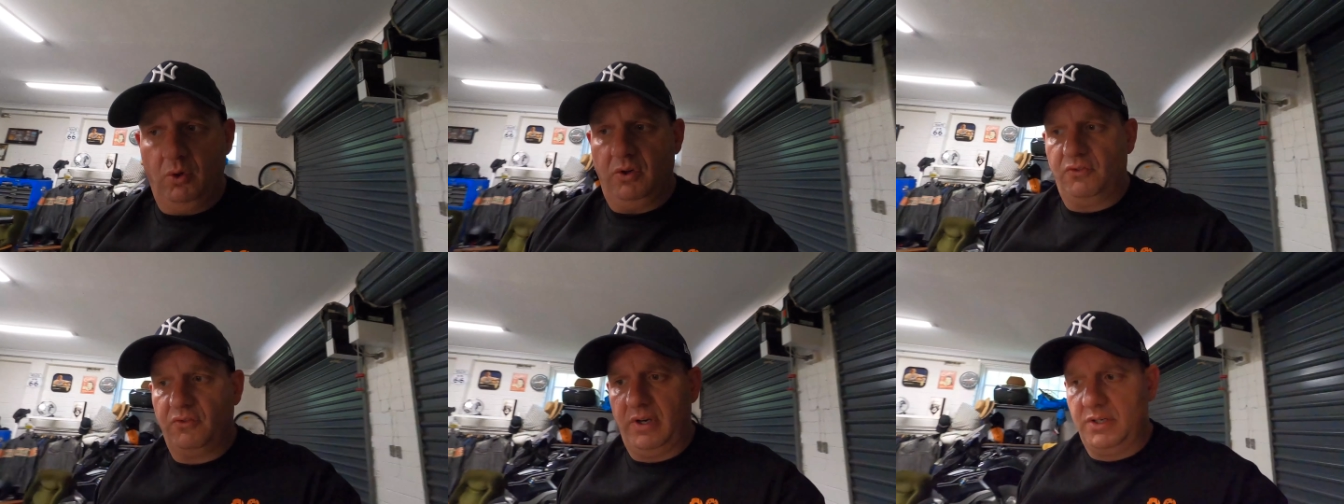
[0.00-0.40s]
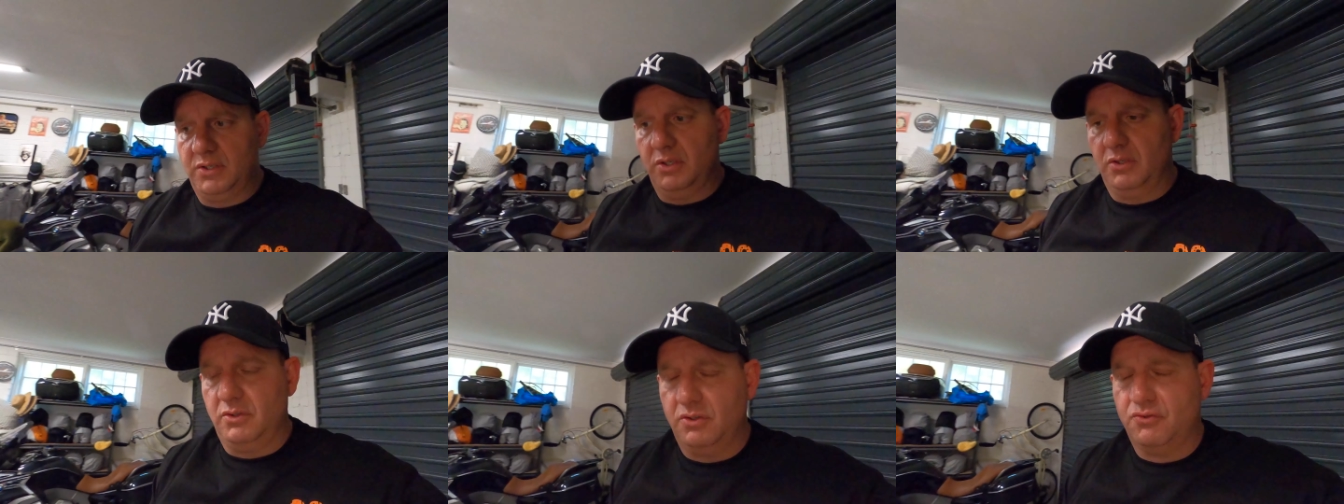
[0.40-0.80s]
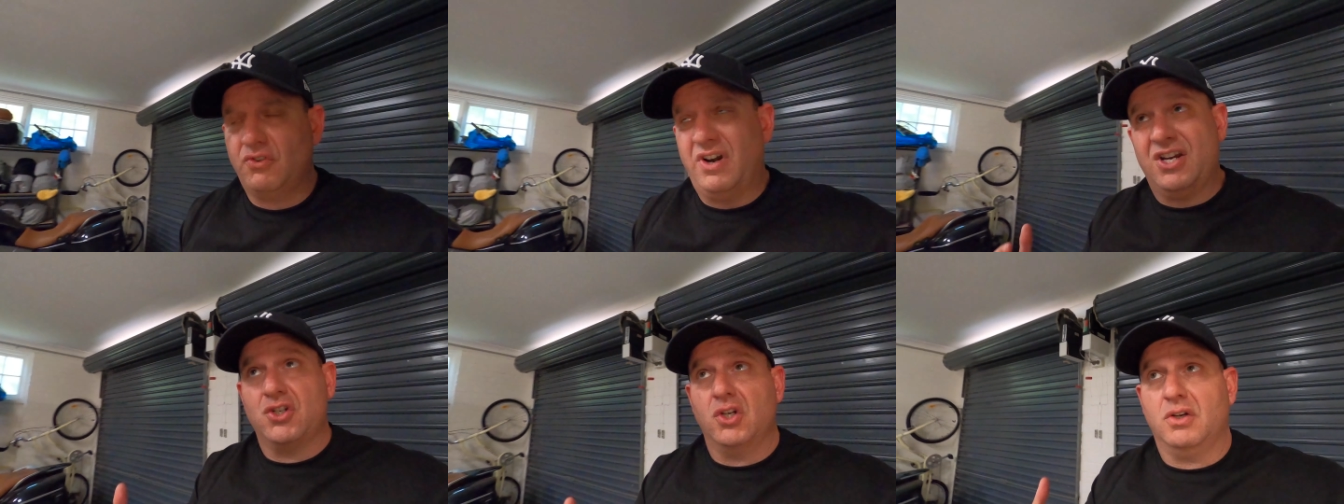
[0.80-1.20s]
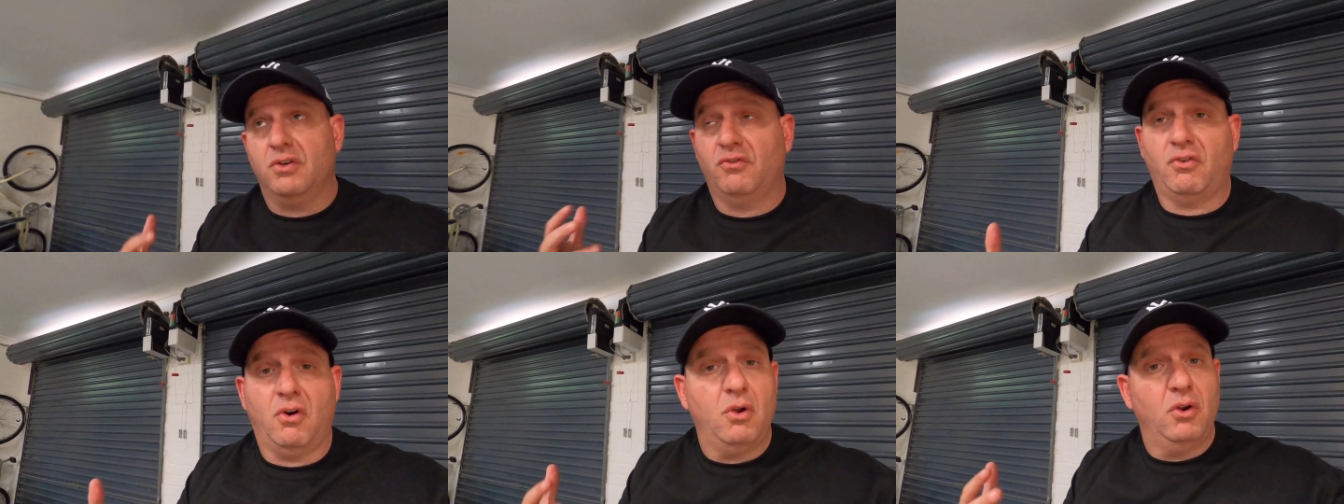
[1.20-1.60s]
all got traction traction
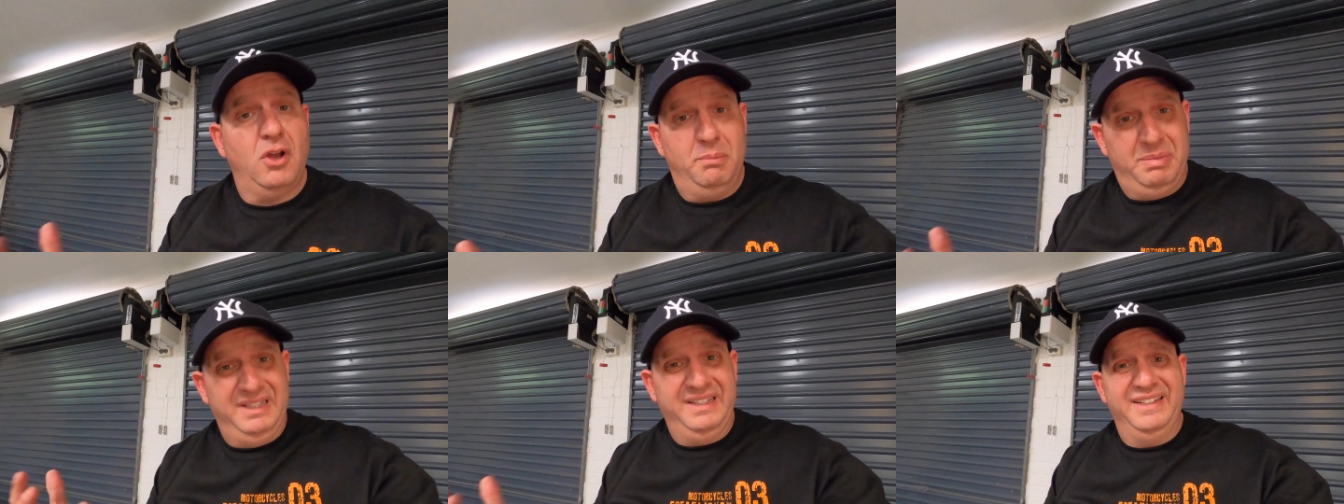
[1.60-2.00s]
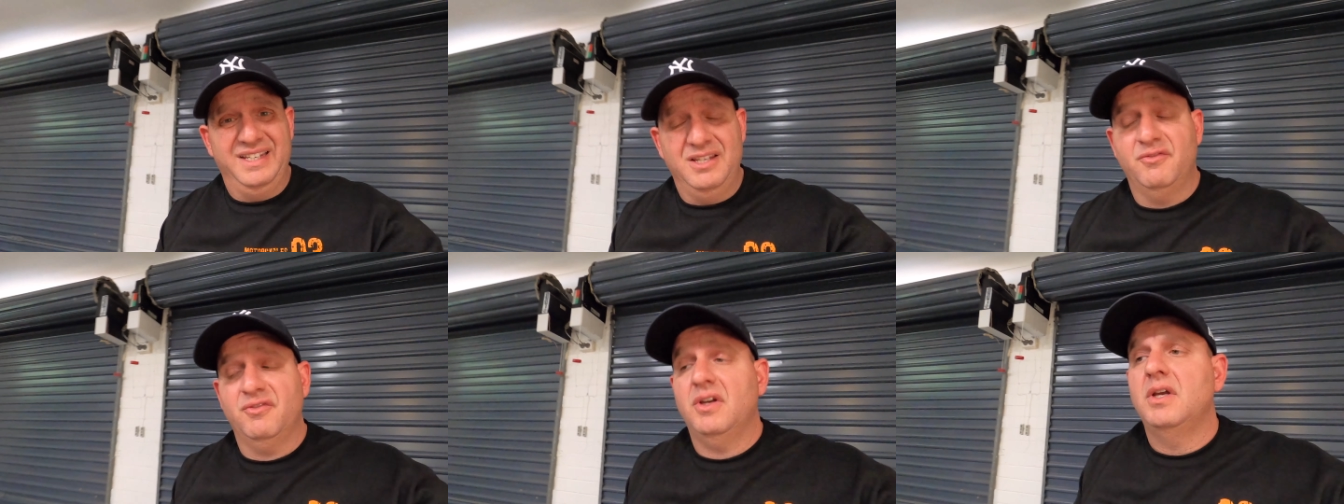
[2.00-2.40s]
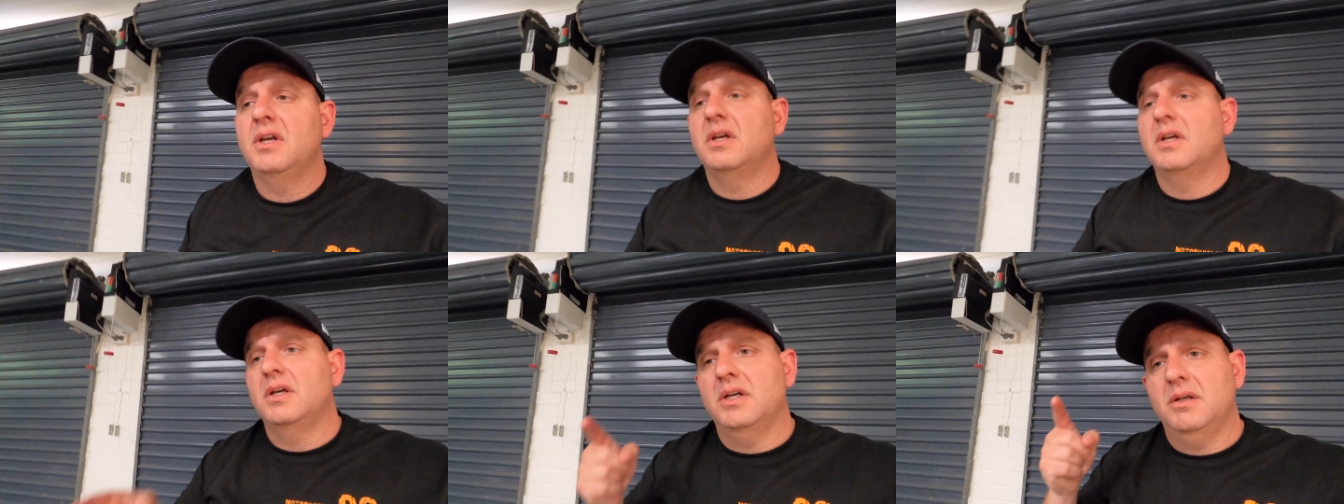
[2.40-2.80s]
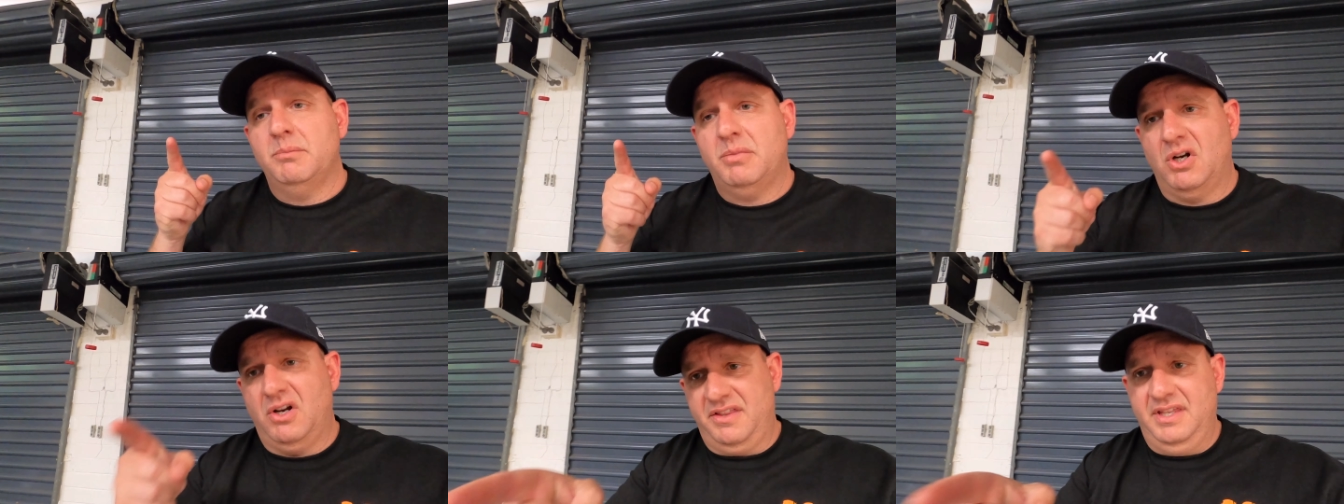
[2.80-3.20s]
control, I believe,
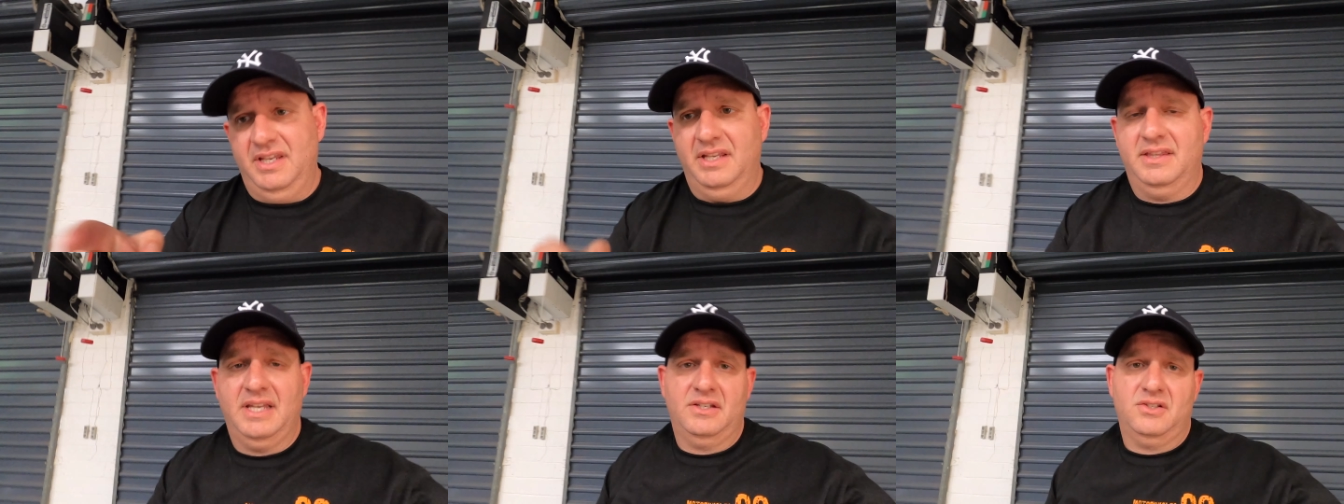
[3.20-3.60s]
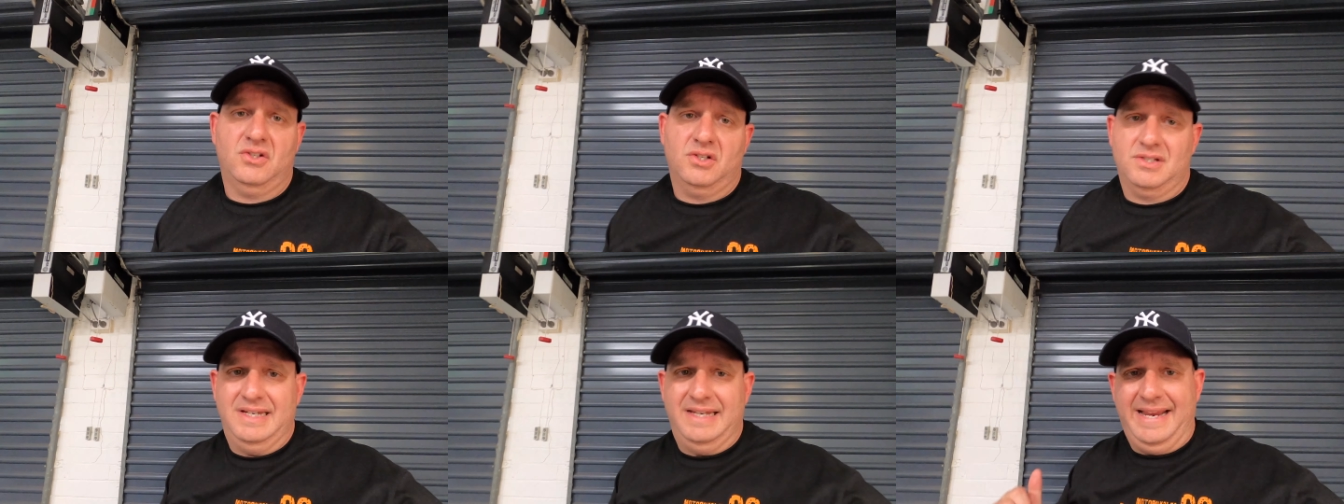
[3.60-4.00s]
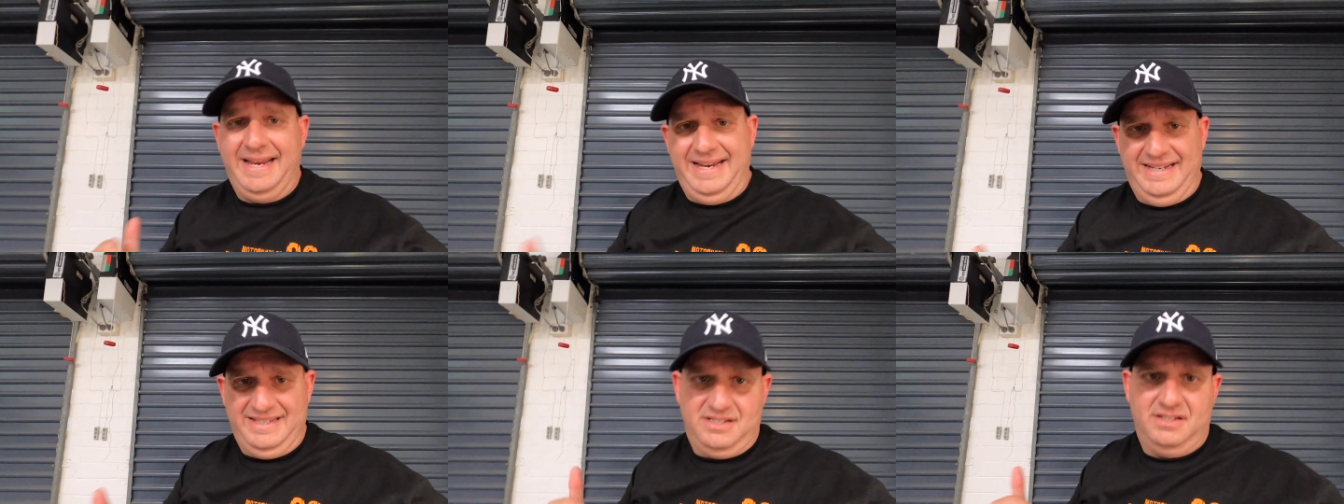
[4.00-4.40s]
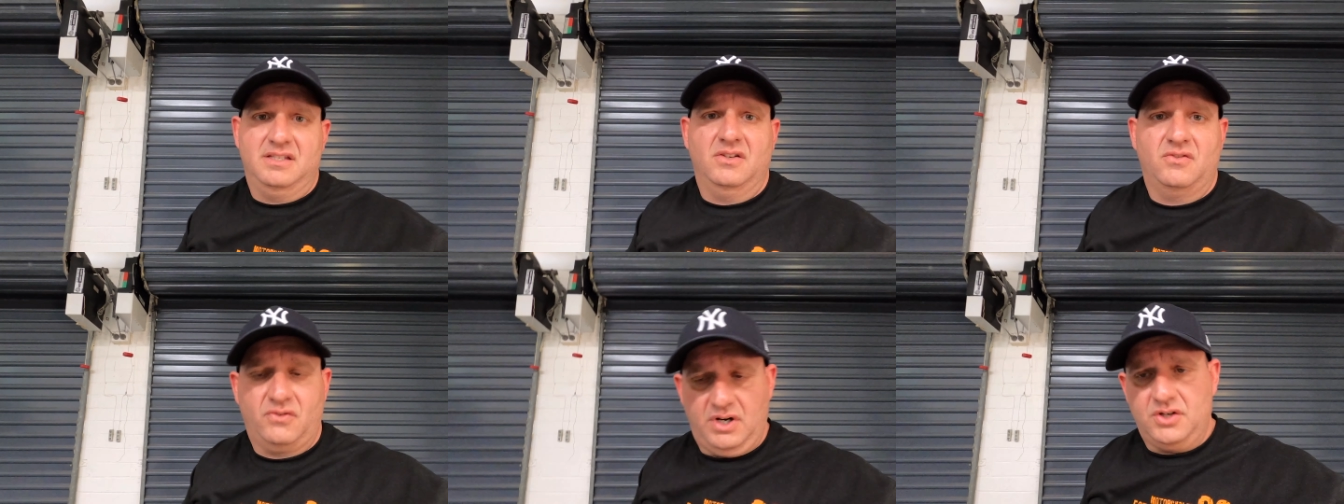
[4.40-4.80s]
but I think that just
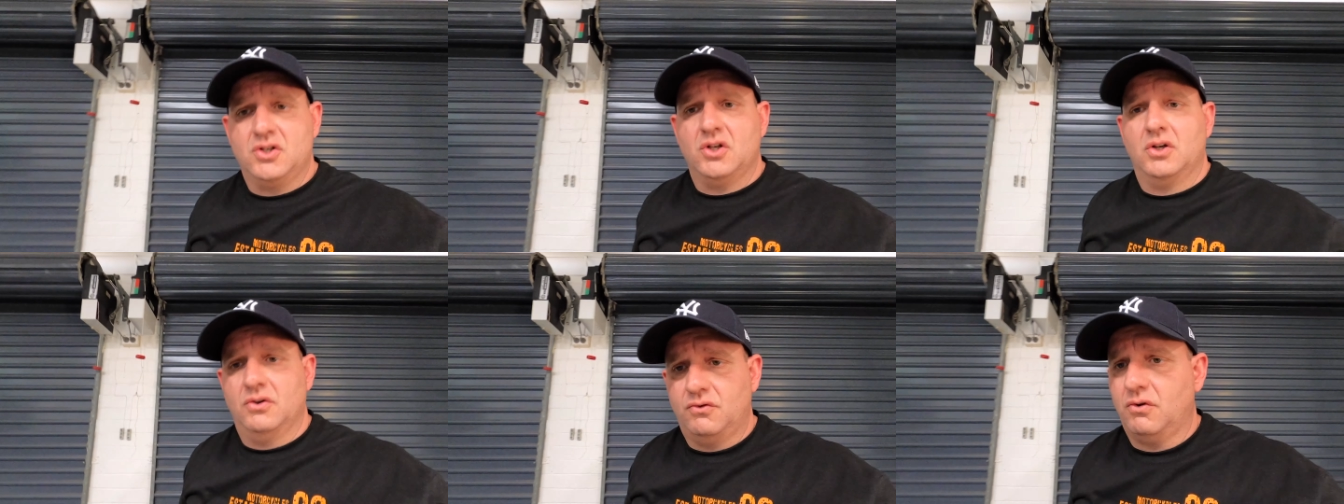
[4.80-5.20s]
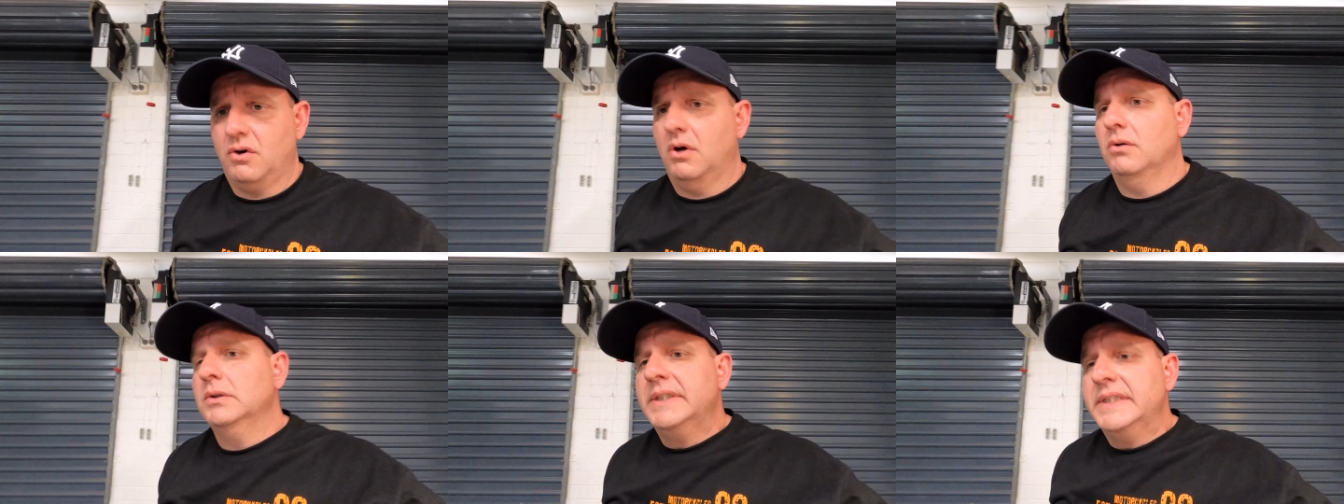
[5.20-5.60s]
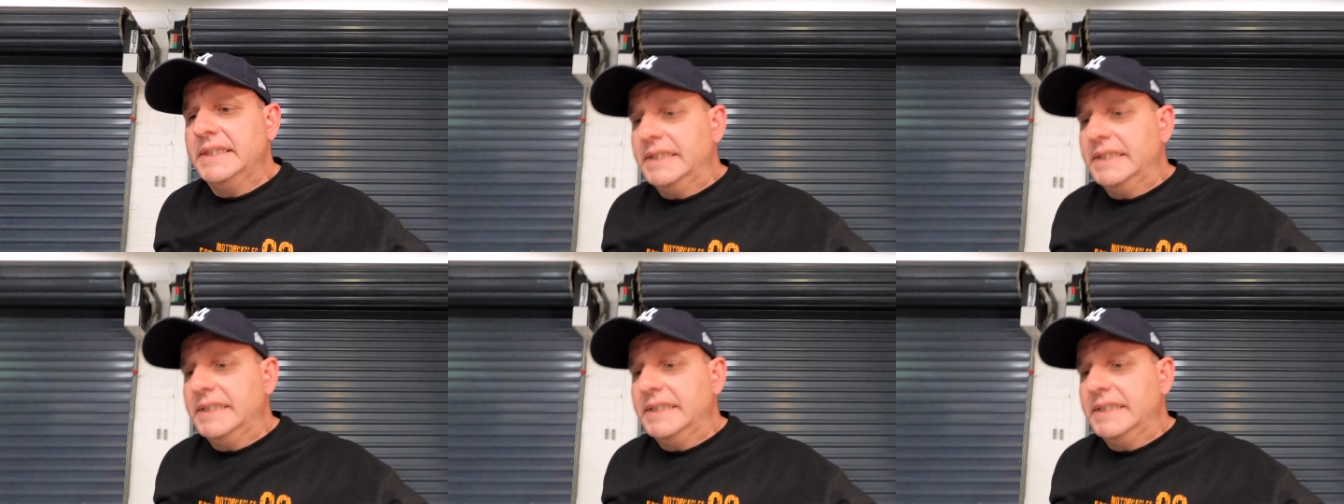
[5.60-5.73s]
enhances the traction control.